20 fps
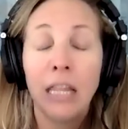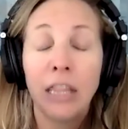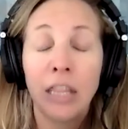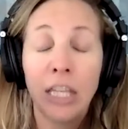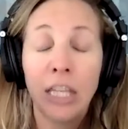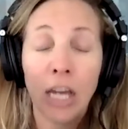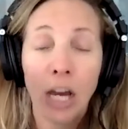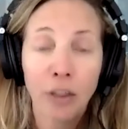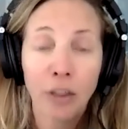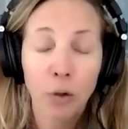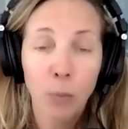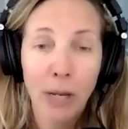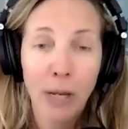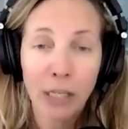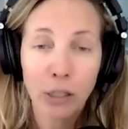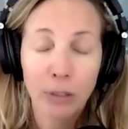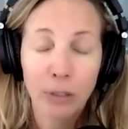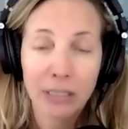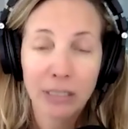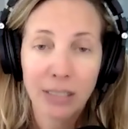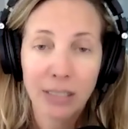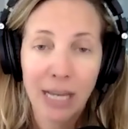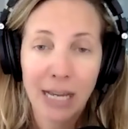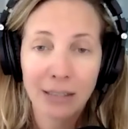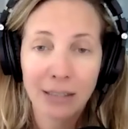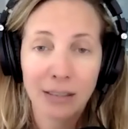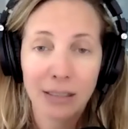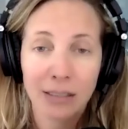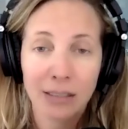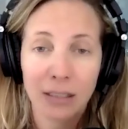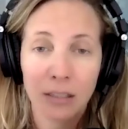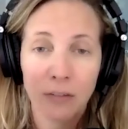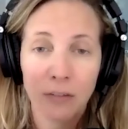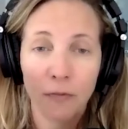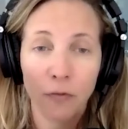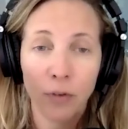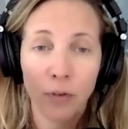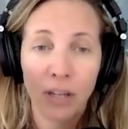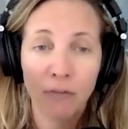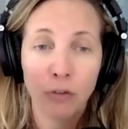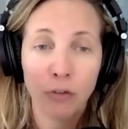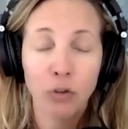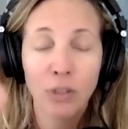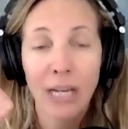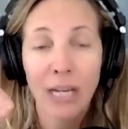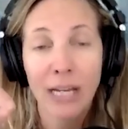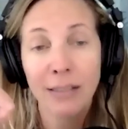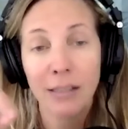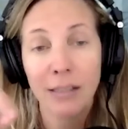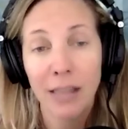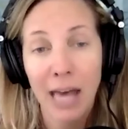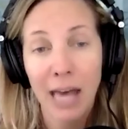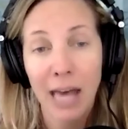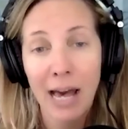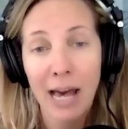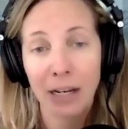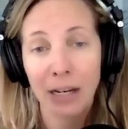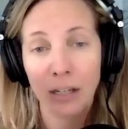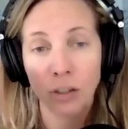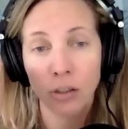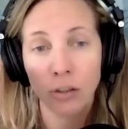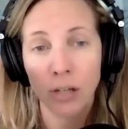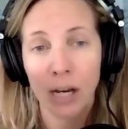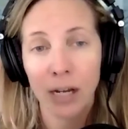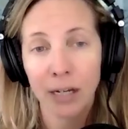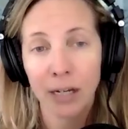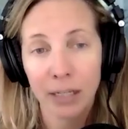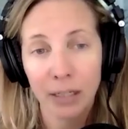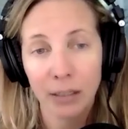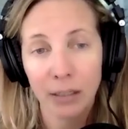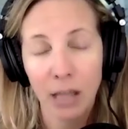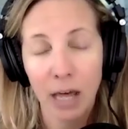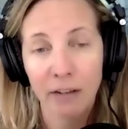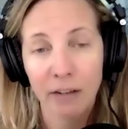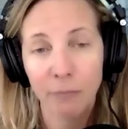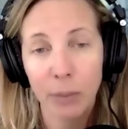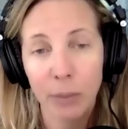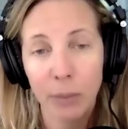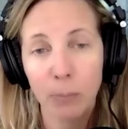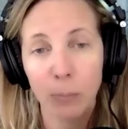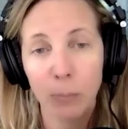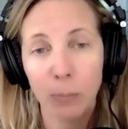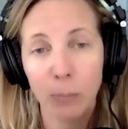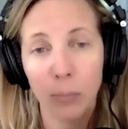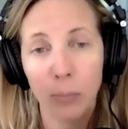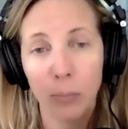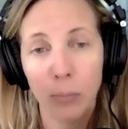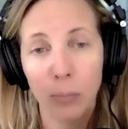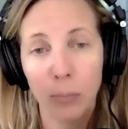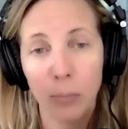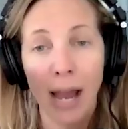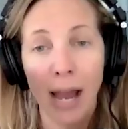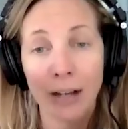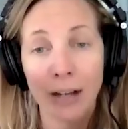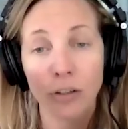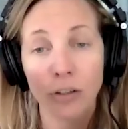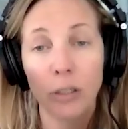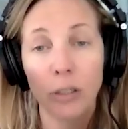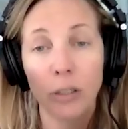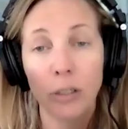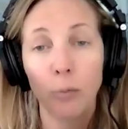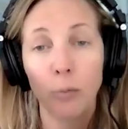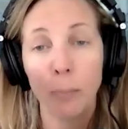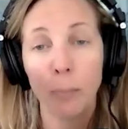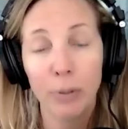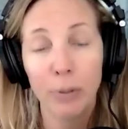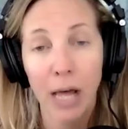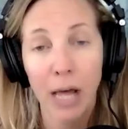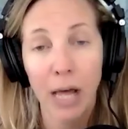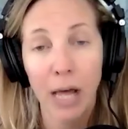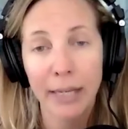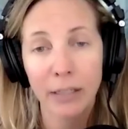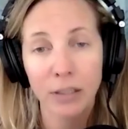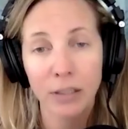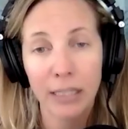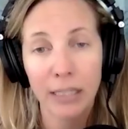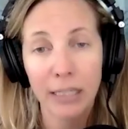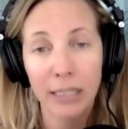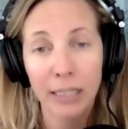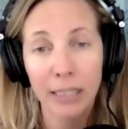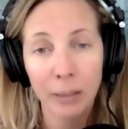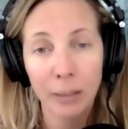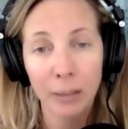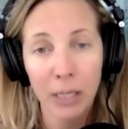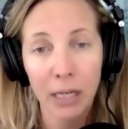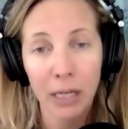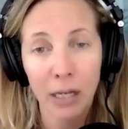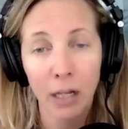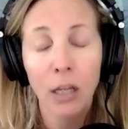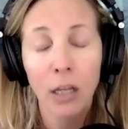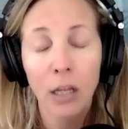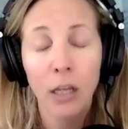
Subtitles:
The other way you can test this, if you test that and you're not getting a lot of people that are actually replying to the email,